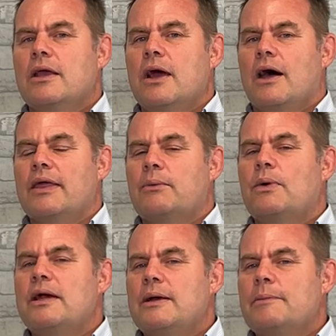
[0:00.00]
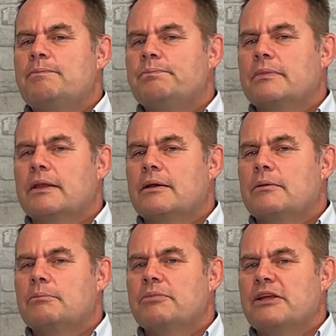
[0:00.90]
I think where
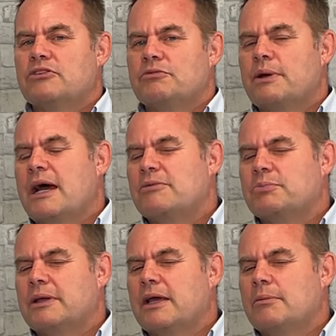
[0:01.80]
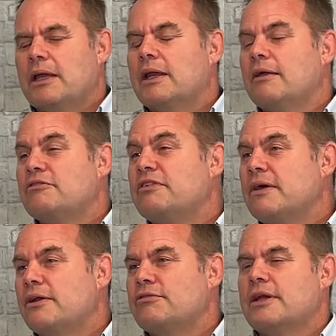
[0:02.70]
things have perhaps become a little unfair,
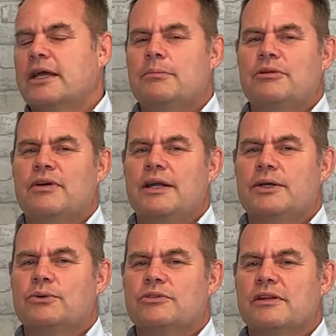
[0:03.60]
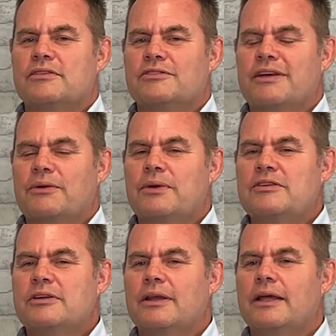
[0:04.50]
and I've read a couple of articles to this effect
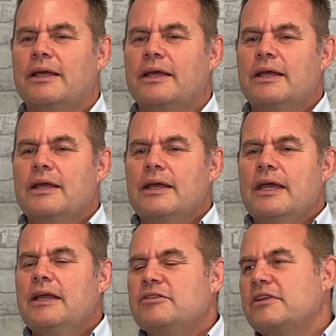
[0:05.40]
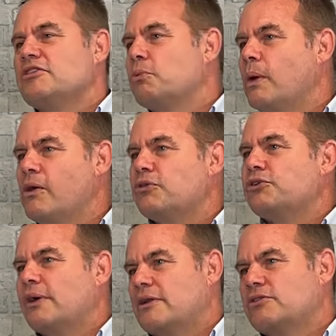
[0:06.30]
recently, is this wealth
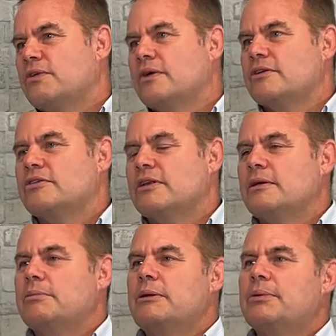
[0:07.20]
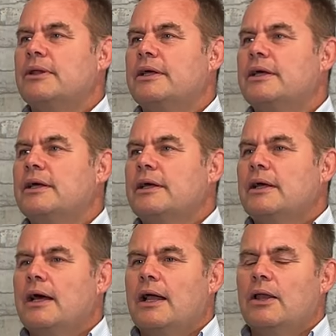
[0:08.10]
transference that people are
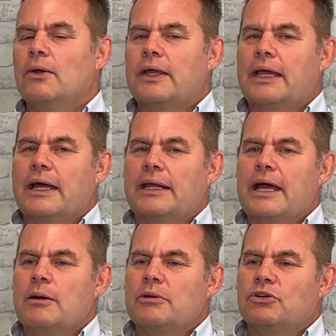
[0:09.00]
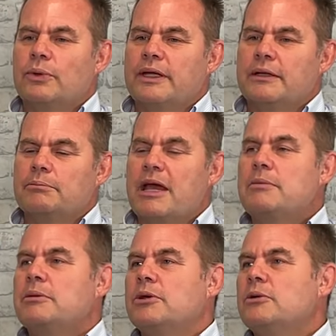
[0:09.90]
Uh, looking at now between
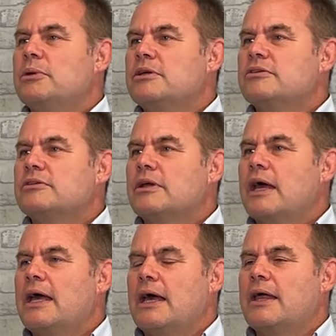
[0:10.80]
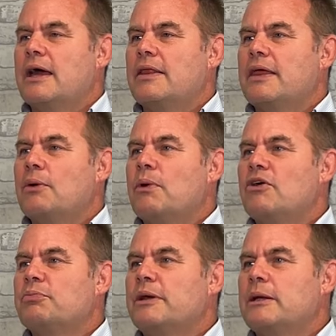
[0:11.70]
baby boomers uh, and their
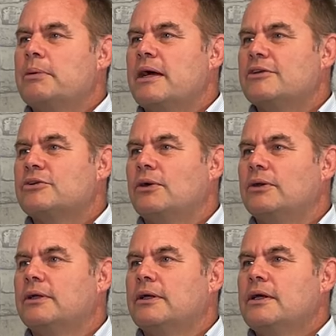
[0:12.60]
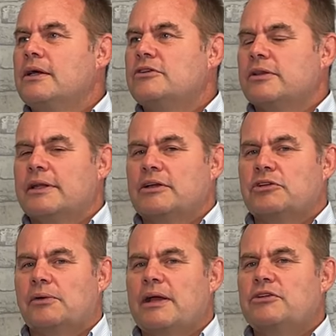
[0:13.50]
wealth being passed on to the next
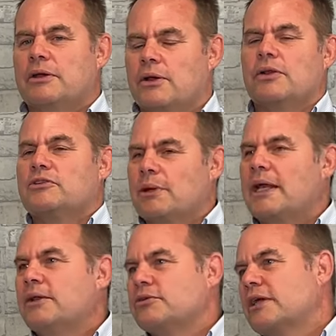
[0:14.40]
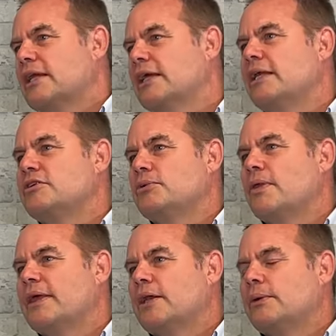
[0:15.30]
generation. You know, oh, these millennials are getting an easy
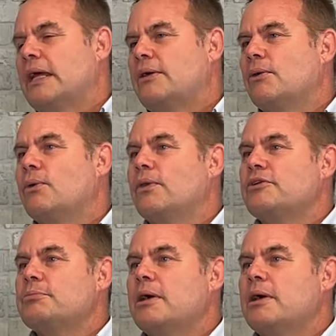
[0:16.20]
run, they're going to inherit all this